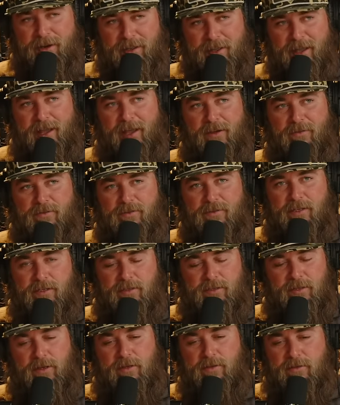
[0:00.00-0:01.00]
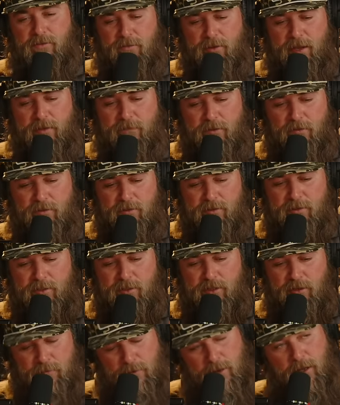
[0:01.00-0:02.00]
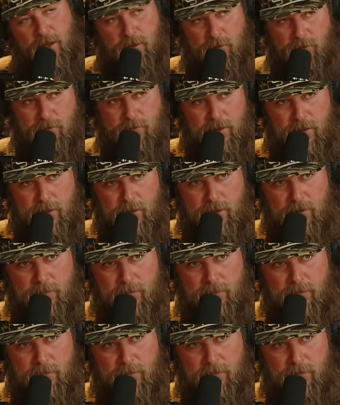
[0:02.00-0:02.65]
of coyotes because it also even though it was super cold,